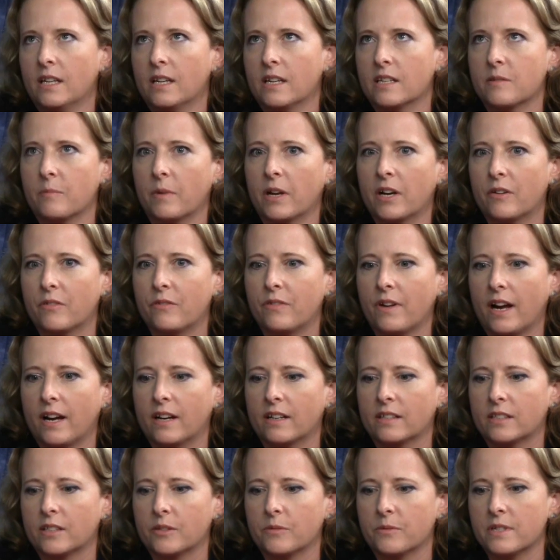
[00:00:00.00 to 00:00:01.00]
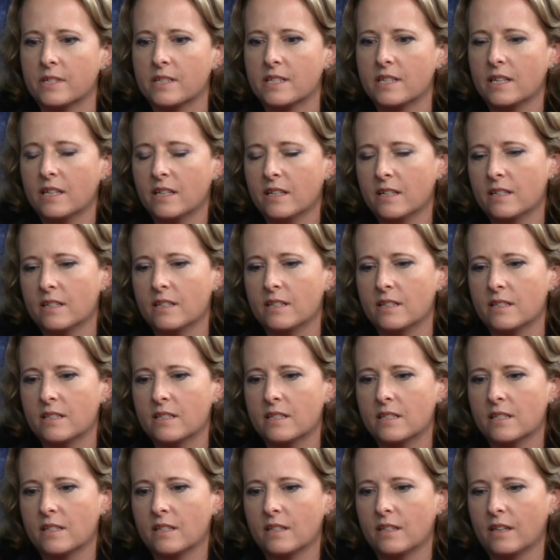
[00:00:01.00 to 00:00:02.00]
as a matter of fact, it was
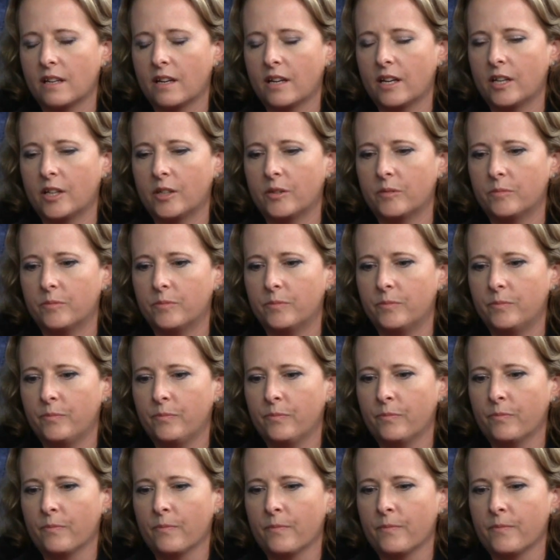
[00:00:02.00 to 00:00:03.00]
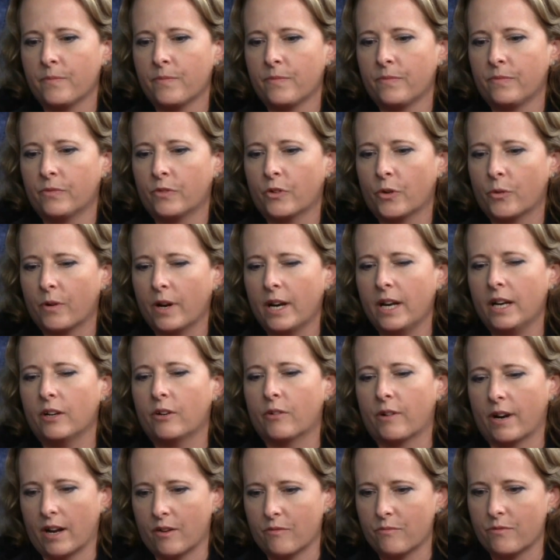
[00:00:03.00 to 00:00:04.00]
his um, great
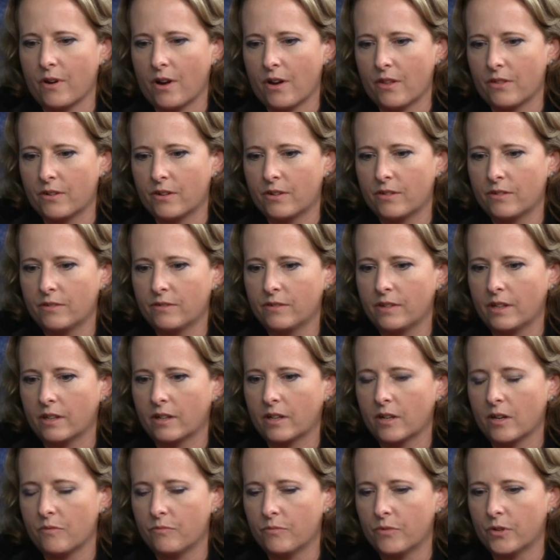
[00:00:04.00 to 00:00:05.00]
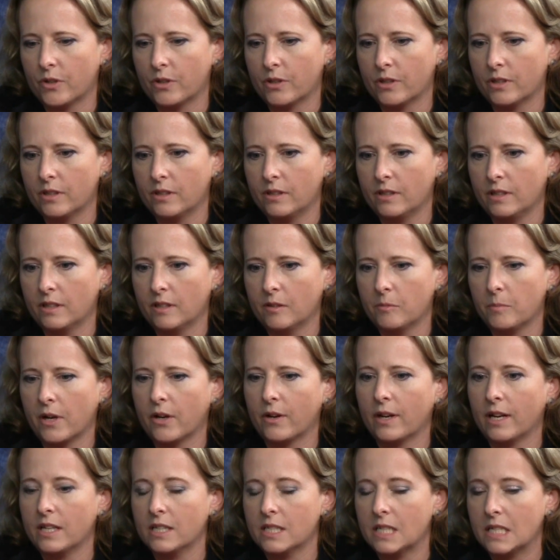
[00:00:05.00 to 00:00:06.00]
grandfather that converted in about
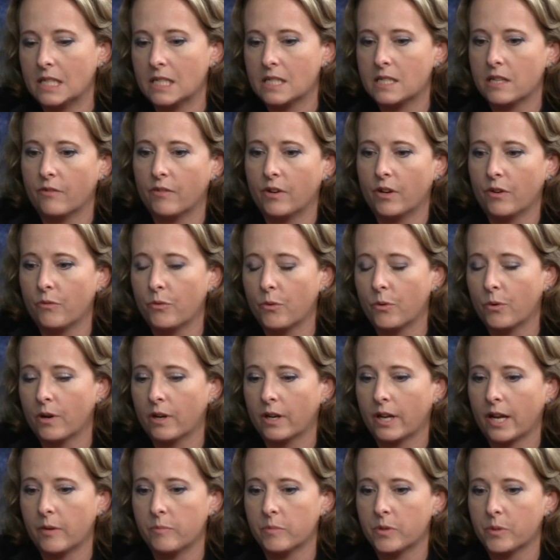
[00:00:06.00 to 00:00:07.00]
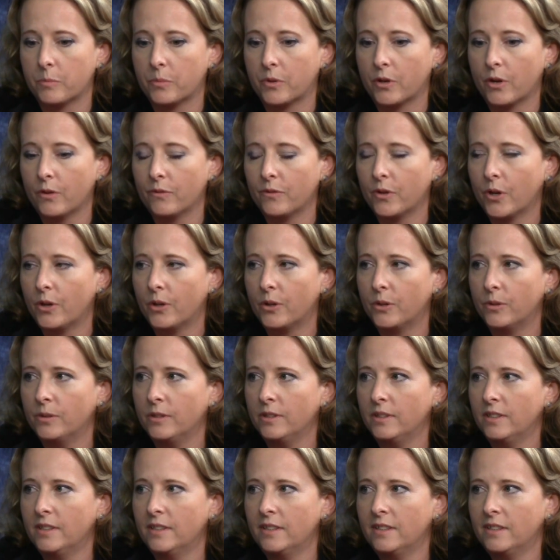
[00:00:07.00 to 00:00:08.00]
1874, came to Provo,
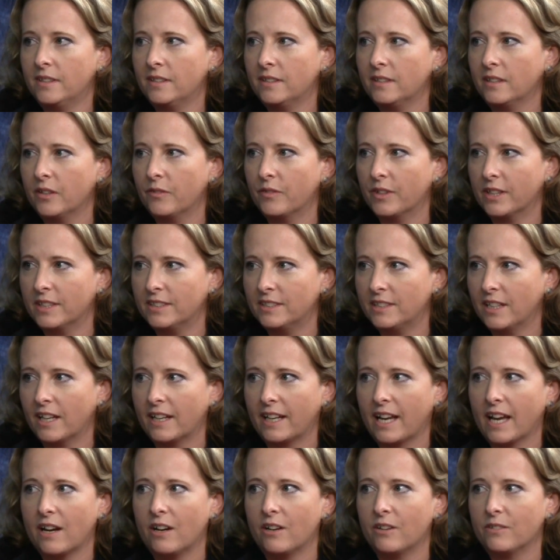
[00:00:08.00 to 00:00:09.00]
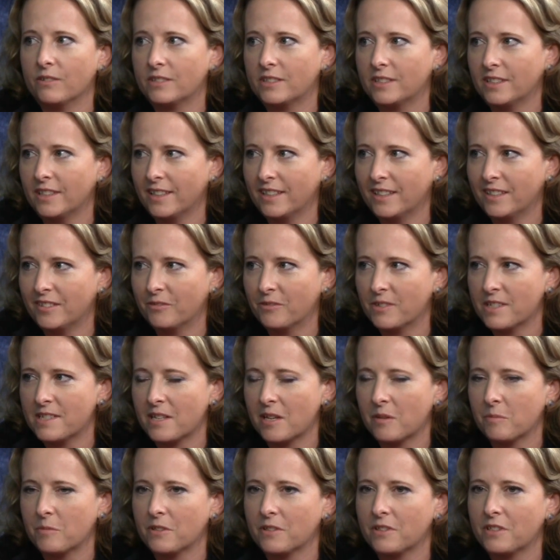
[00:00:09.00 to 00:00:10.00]
live in a dugout, and was
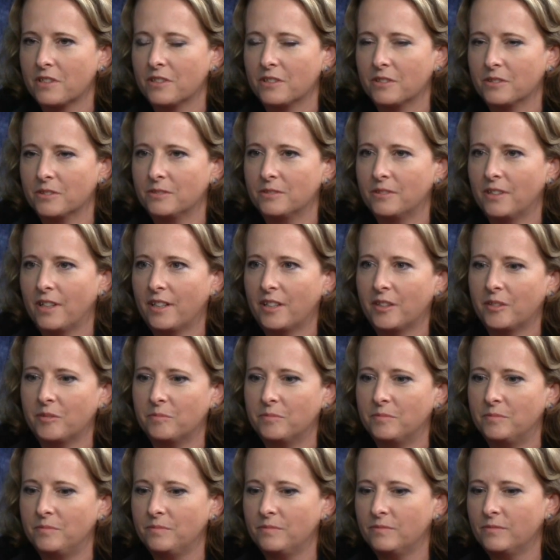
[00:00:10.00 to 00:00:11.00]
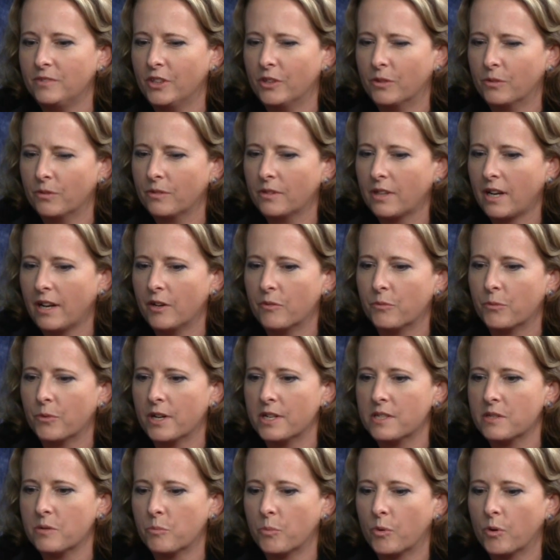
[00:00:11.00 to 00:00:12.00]
able oh, to, um, you know, kind of
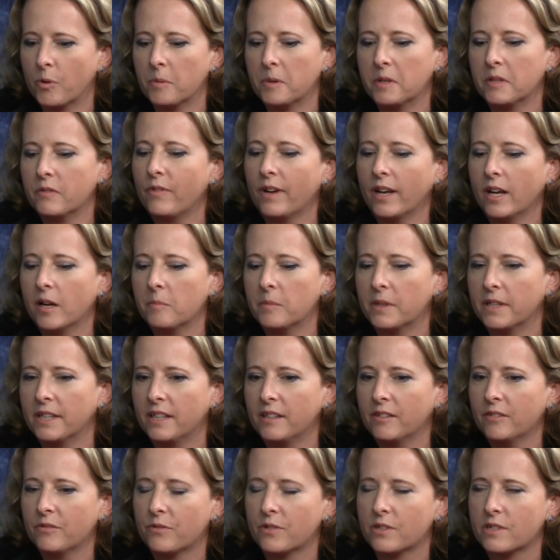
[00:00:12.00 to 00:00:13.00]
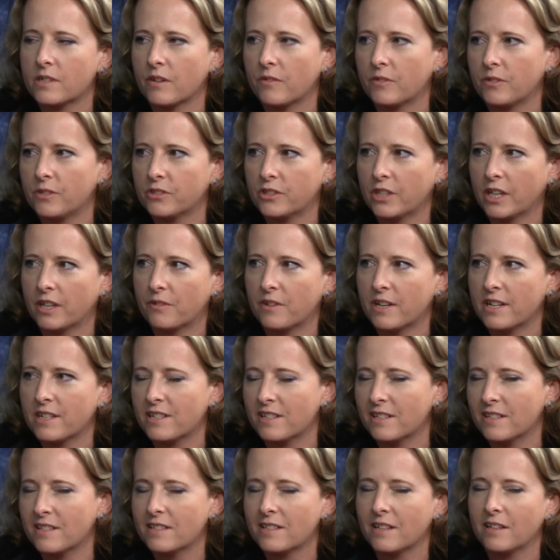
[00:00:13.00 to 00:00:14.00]
raise a Mormon family for several
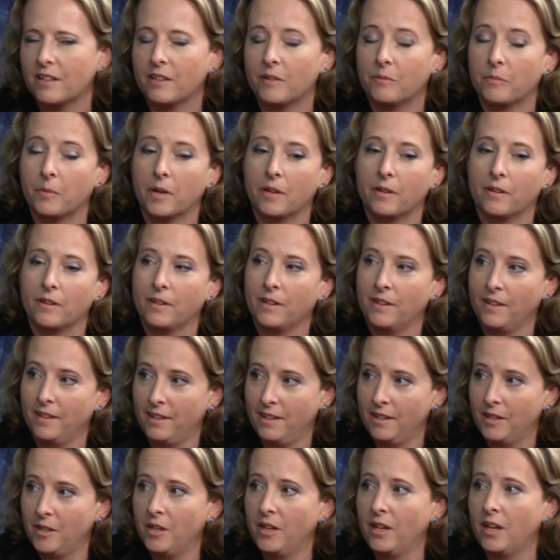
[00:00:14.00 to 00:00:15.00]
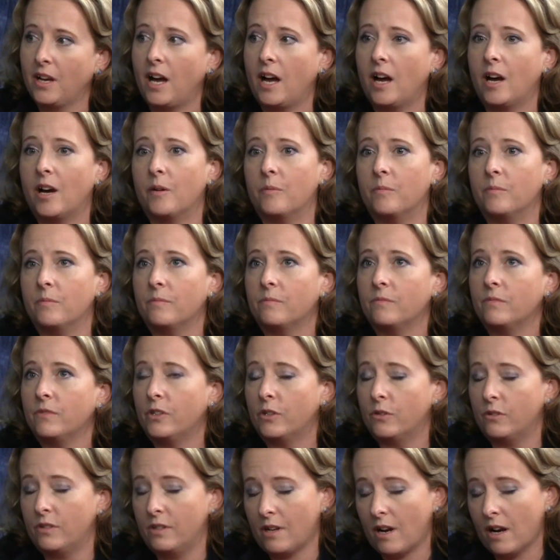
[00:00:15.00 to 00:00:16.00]
generations. And Polygamous? Um, you,
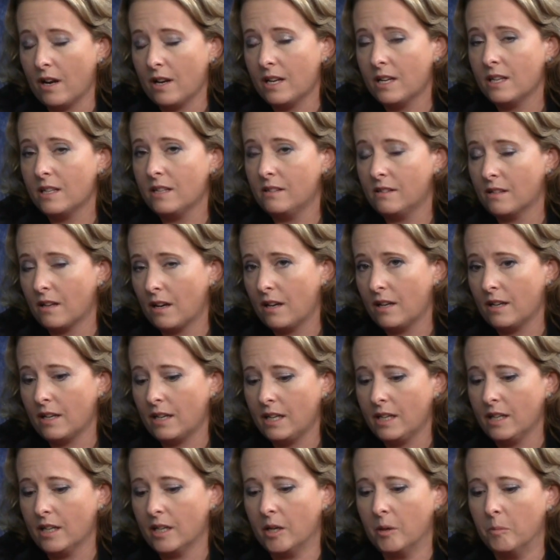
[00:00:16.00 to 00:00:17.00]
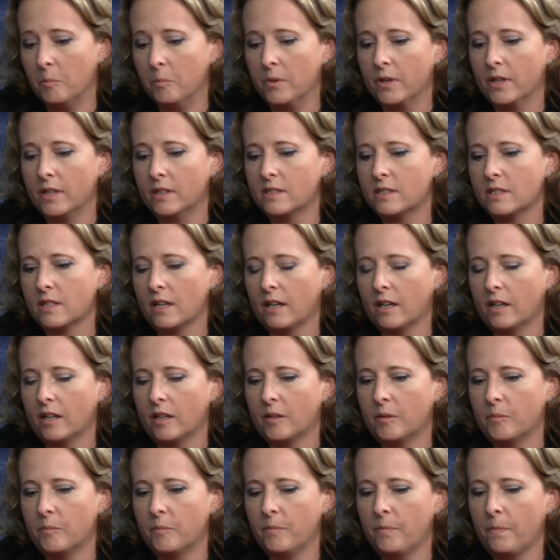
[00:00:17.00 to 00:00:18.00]
not not him, but some,
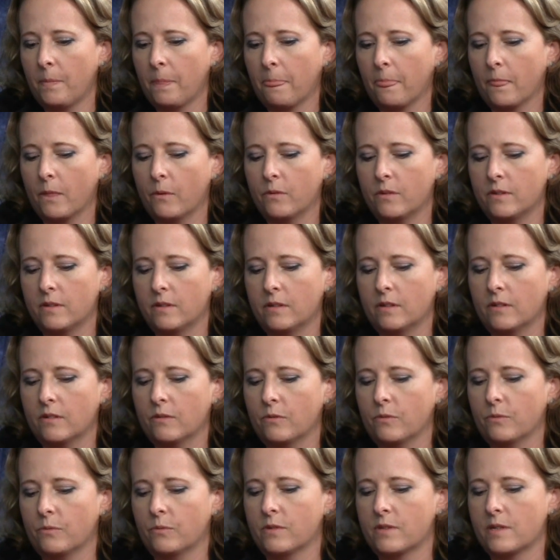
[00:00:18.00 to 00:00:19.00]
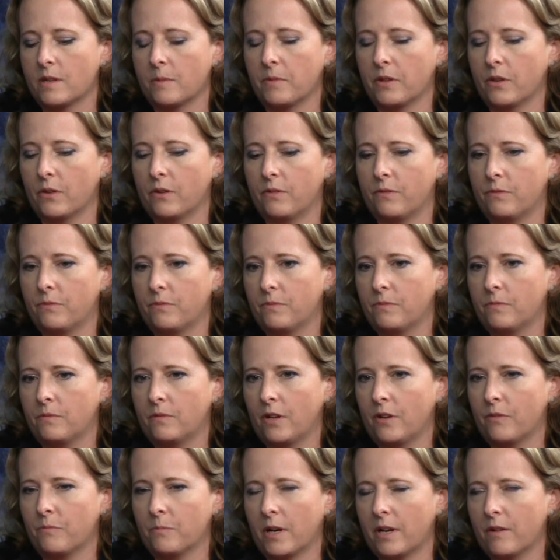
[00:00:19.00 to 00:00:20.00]
um, some of the
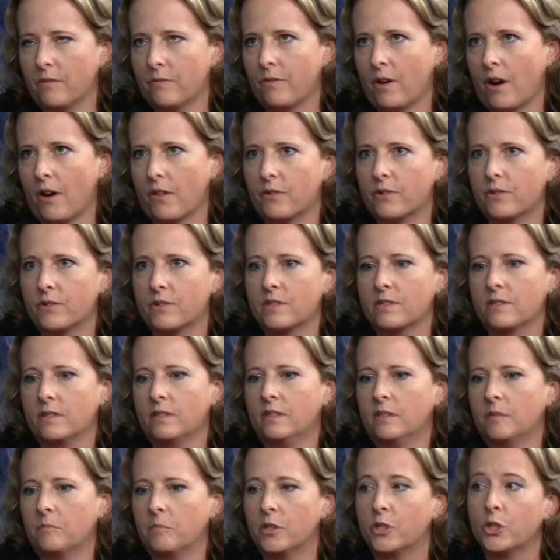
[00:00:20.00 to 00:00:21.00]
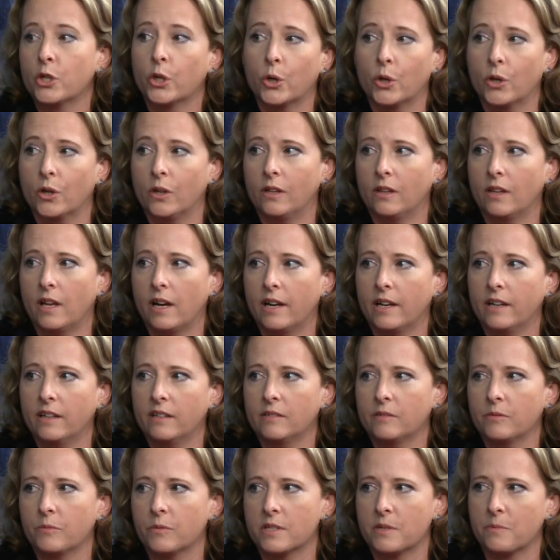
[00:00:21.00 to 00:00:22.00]
of my father's maternal line
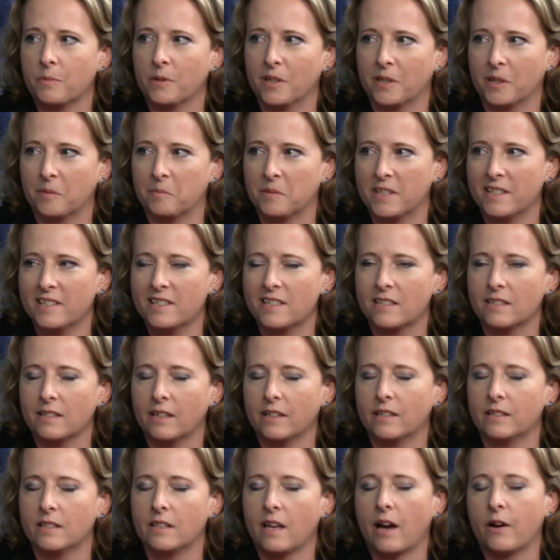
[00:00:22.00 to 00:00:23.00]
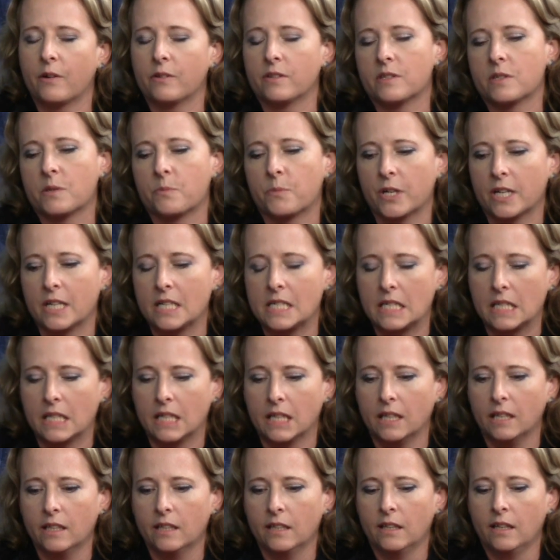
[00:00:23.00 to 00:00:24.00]
was polygamist and out in Spring
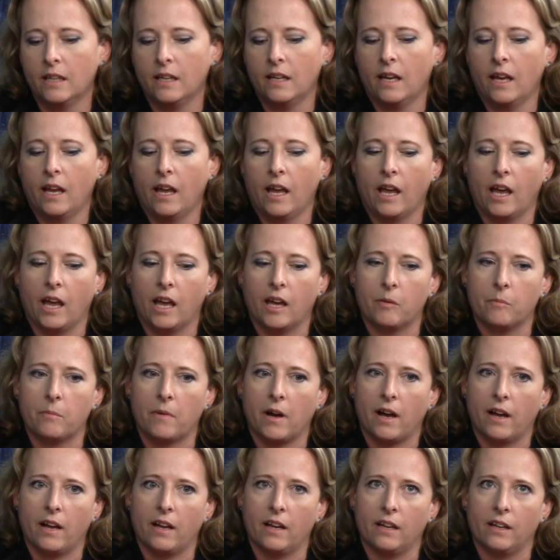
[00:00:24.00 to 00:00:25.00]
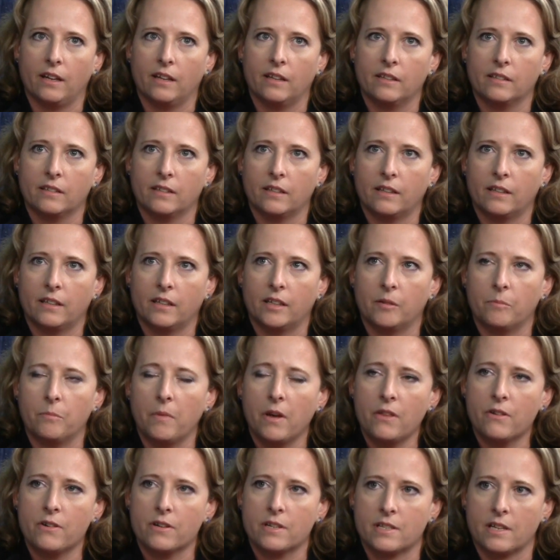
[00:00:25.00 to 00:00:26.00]
City. And my uh,
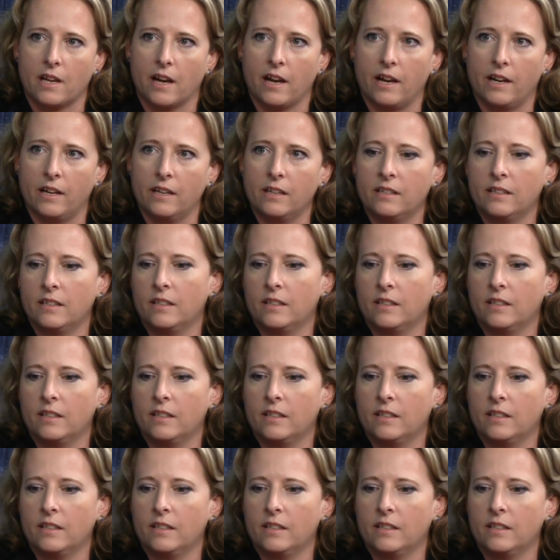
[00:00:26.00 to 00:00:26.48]
mother's side,